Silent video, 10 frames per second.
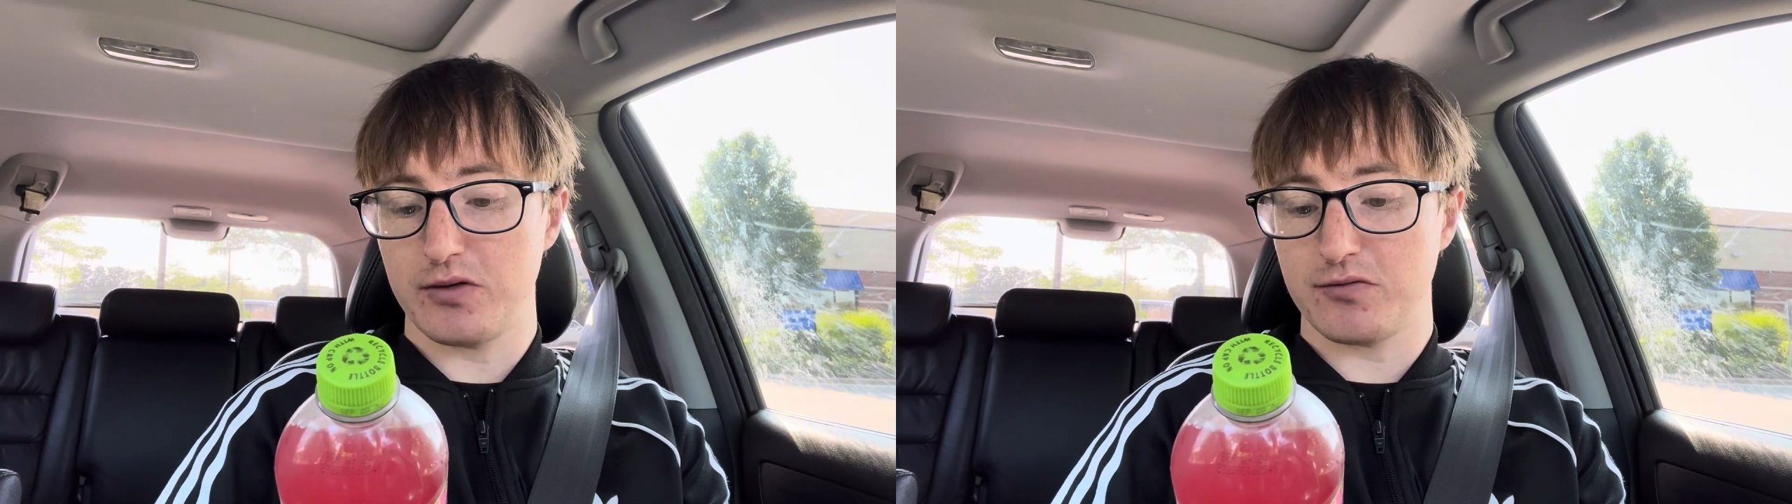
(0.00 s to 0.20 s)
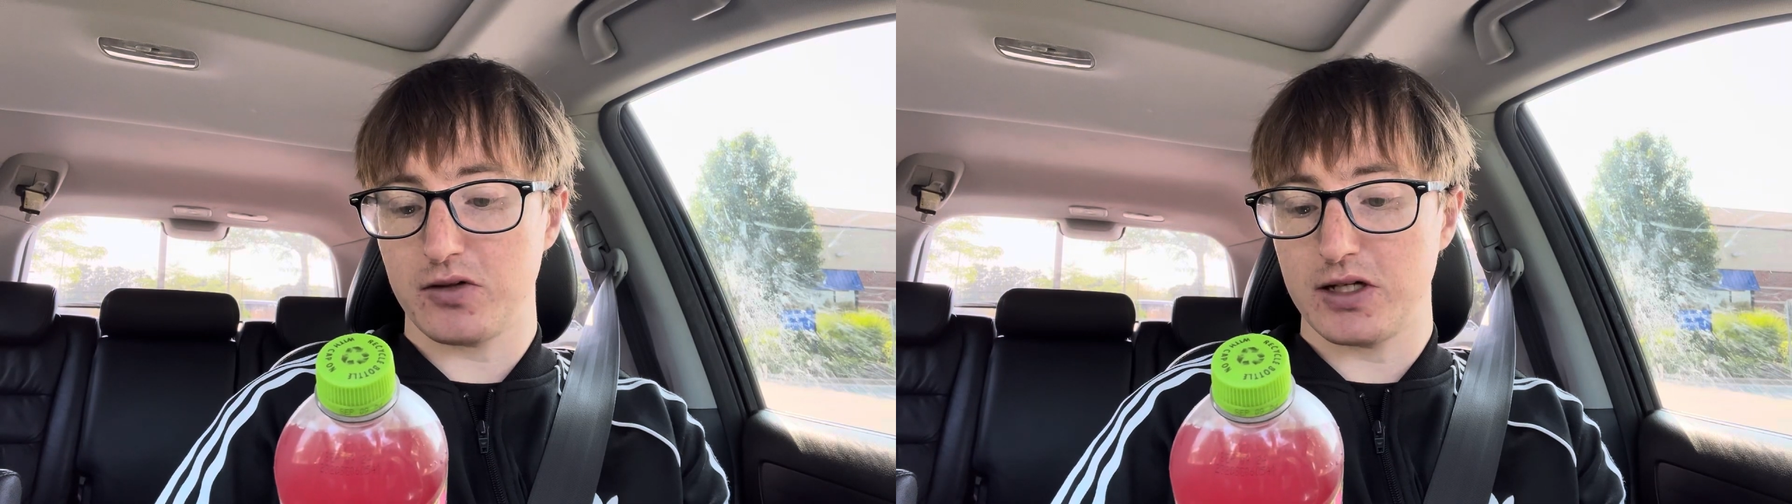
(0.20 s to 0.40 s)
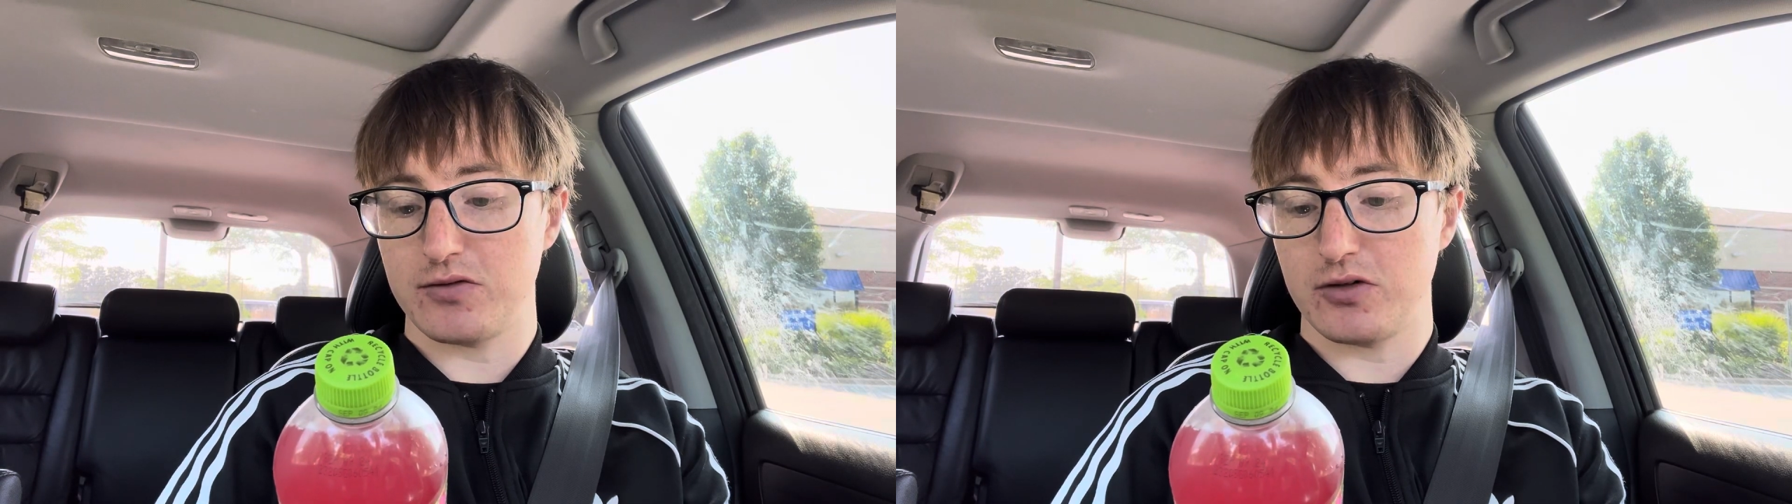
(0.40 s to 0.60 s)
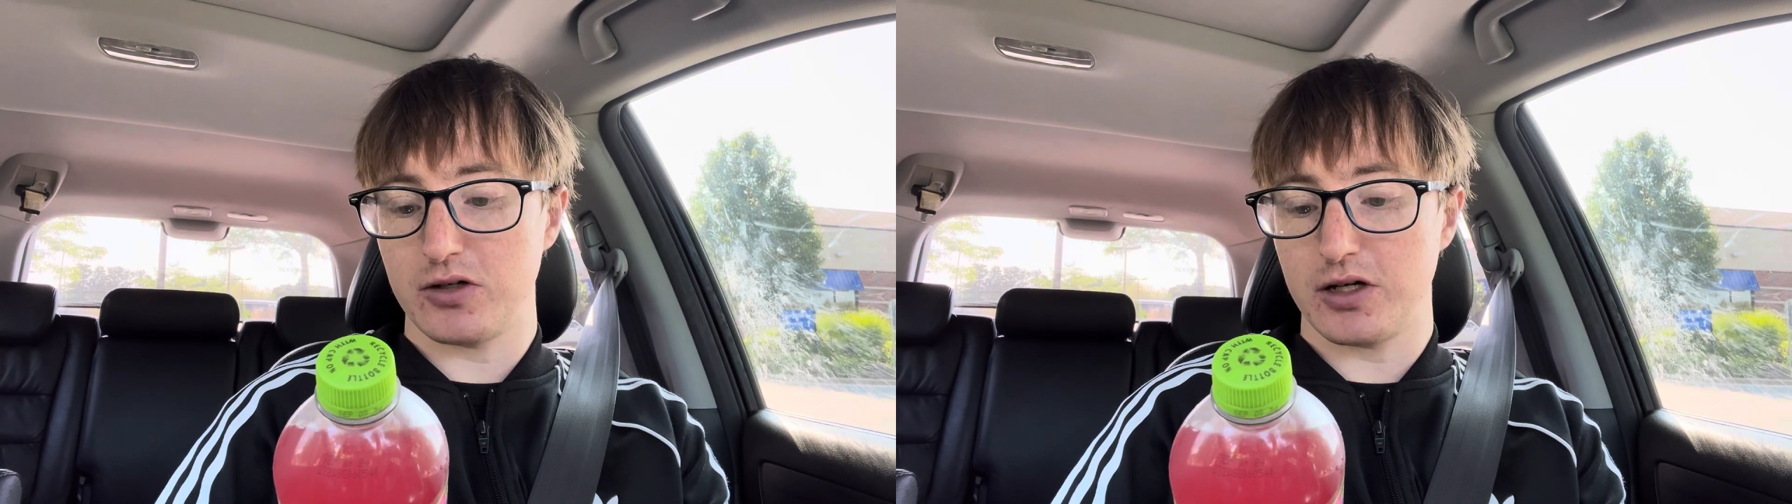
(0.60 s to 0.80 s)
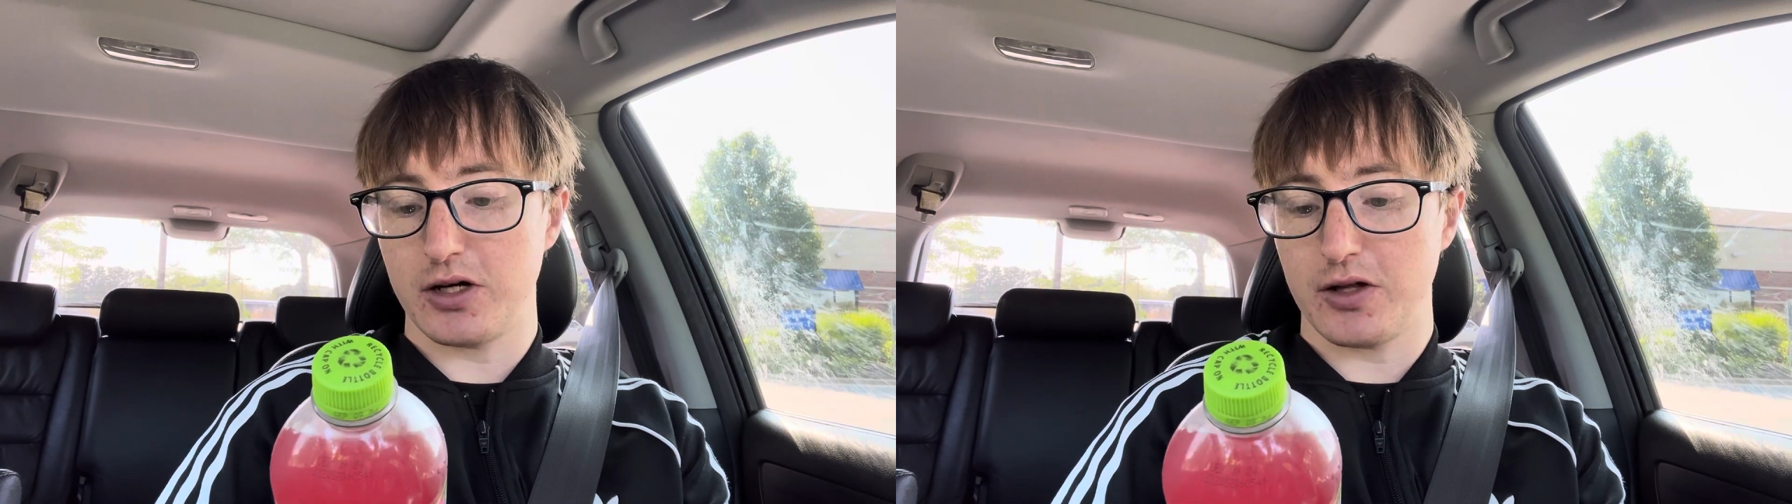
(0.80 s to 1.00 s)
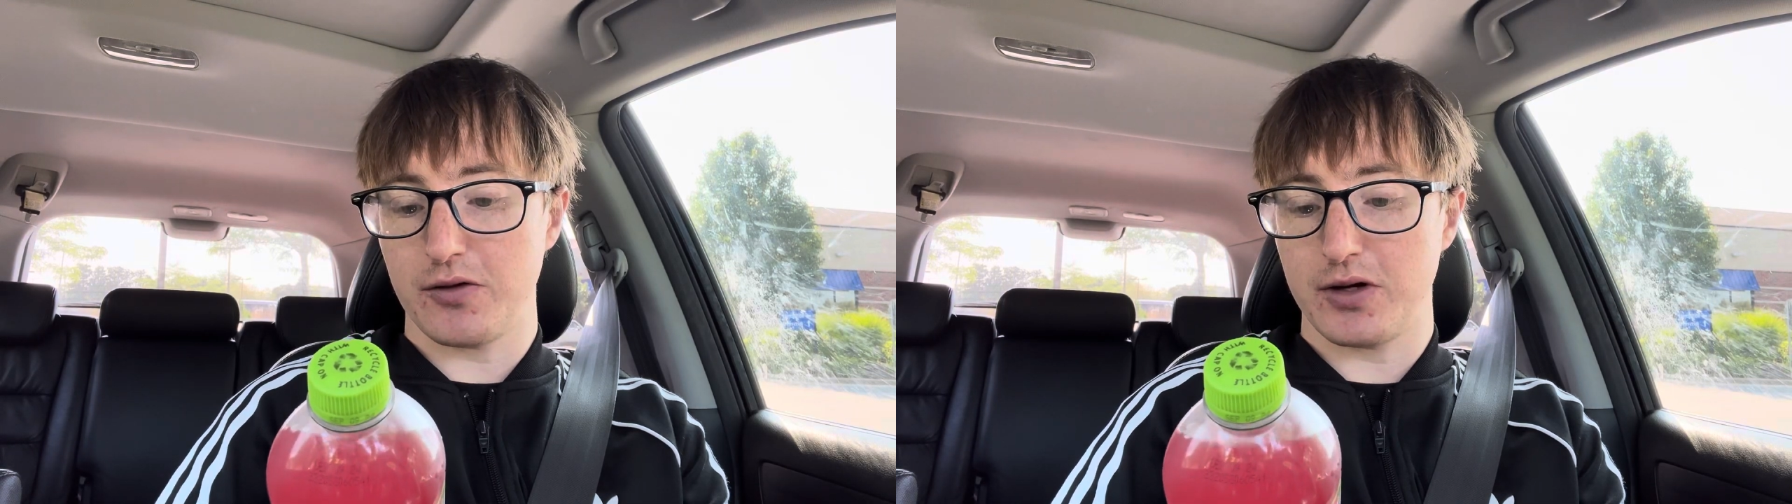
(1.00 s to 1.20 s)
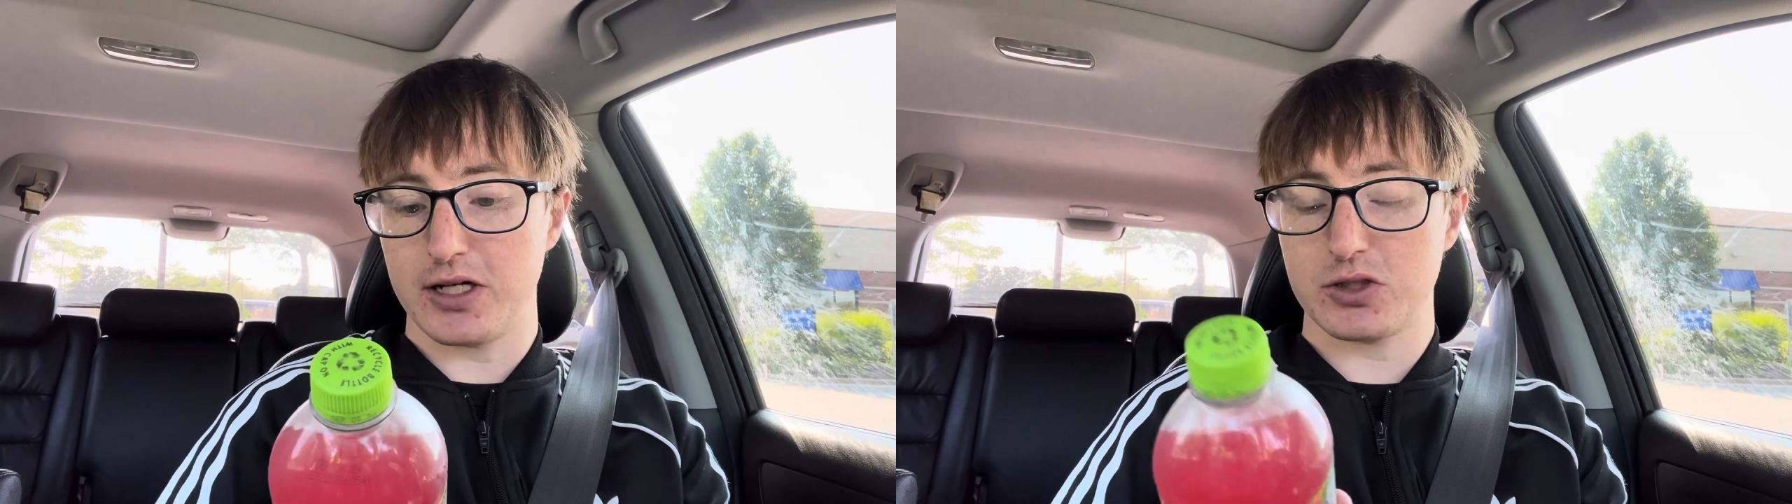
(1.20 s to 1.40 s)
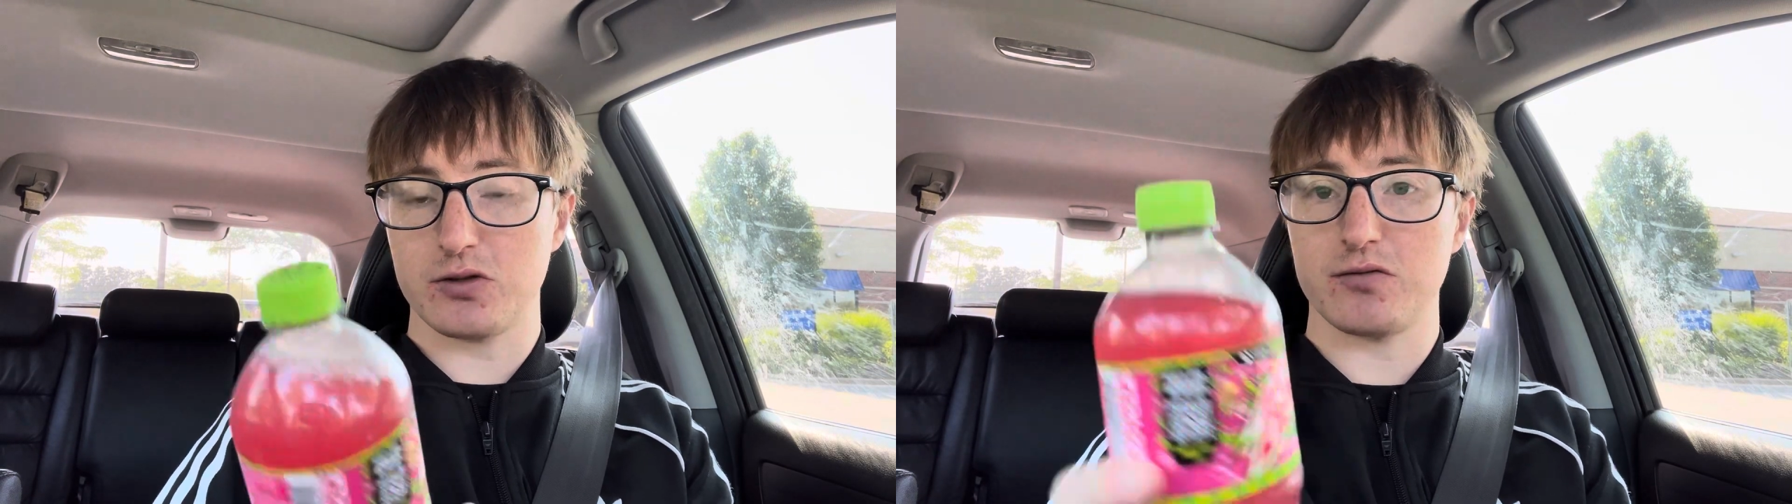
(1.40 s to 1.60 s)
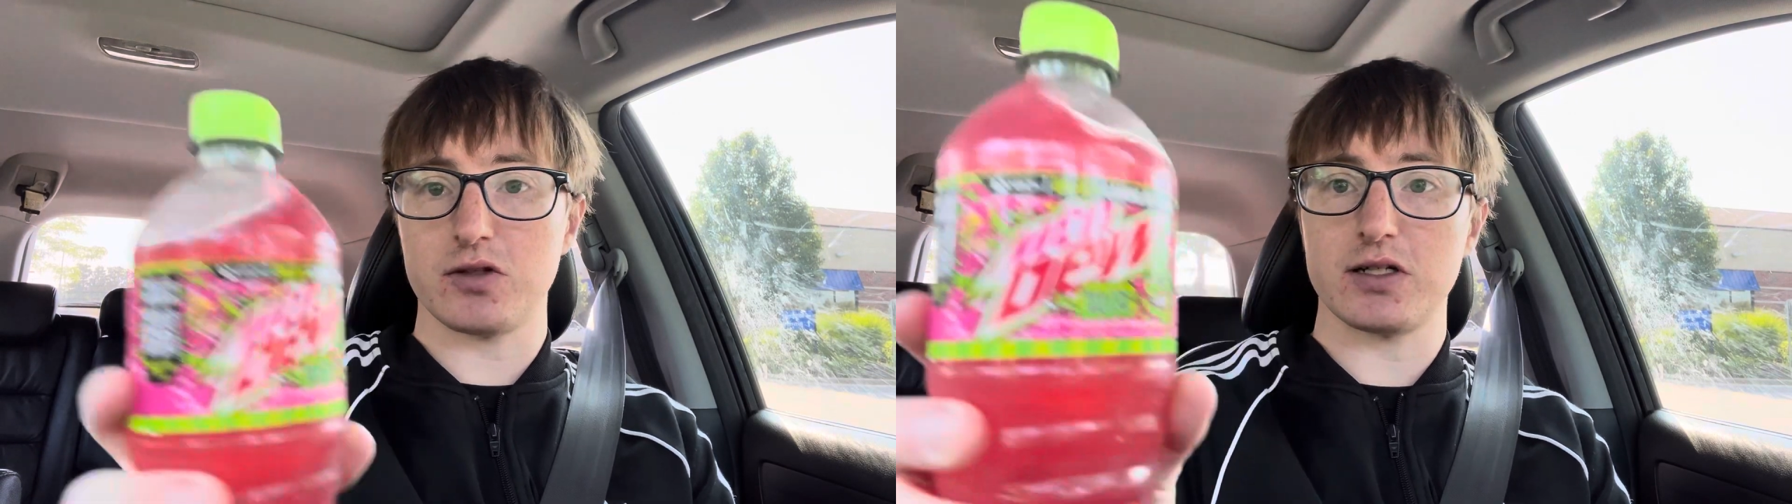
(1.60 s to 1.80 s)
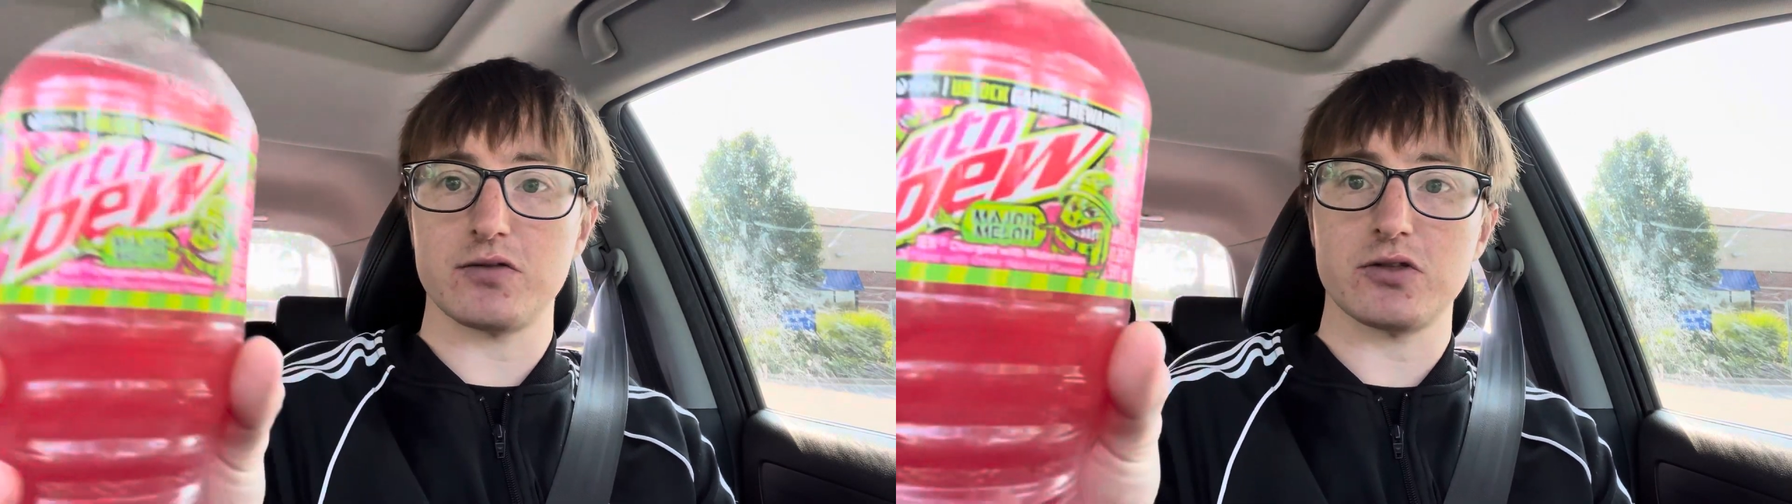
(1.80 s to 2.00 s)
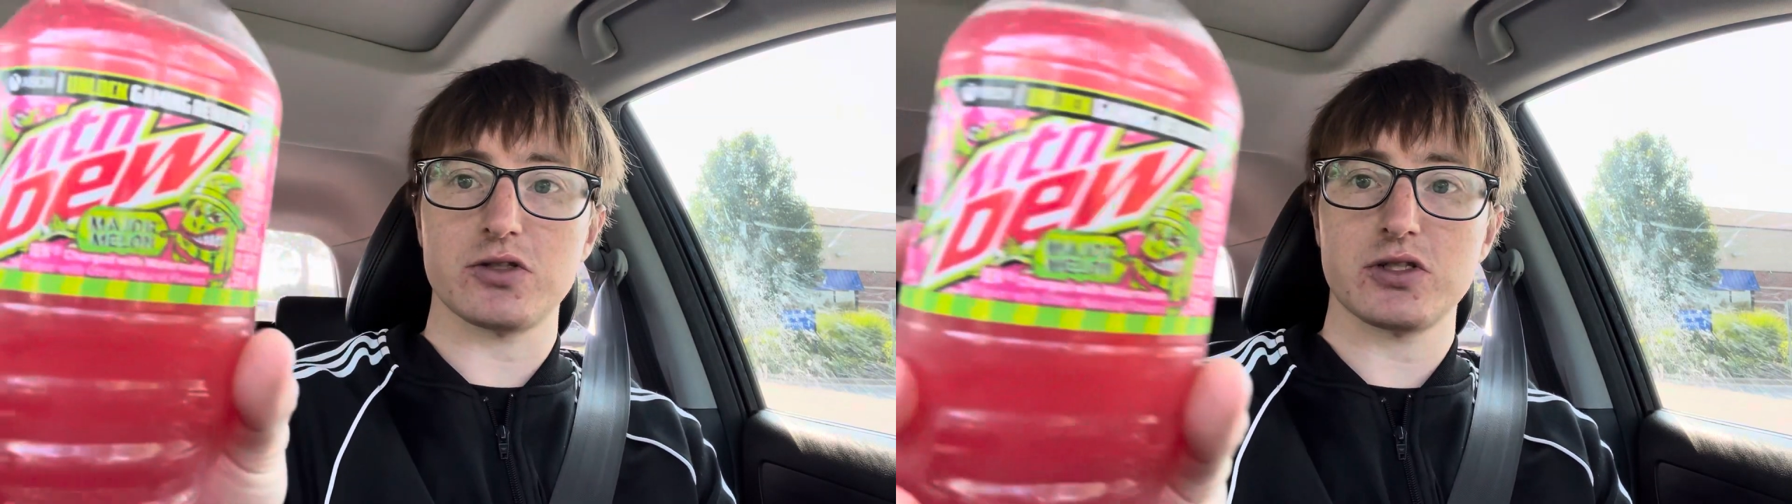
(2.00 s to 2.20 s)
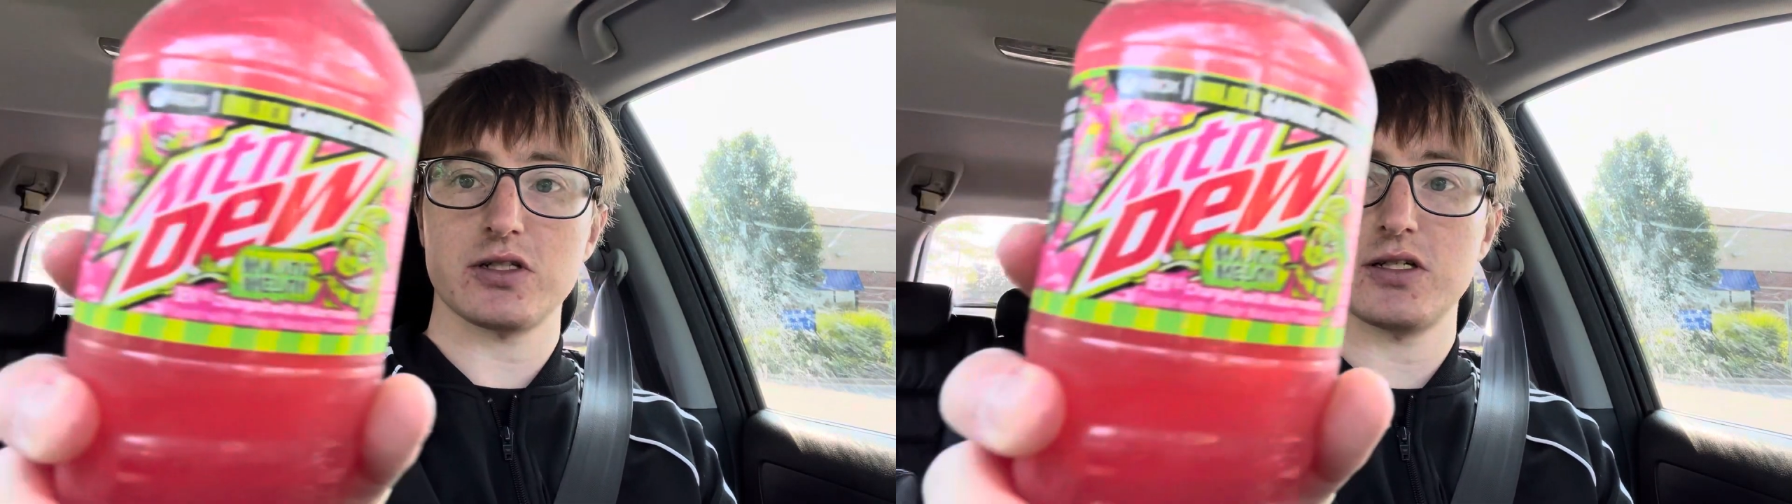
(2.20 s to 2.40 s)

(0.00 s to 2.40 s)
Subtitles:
flavor and other natural flavors.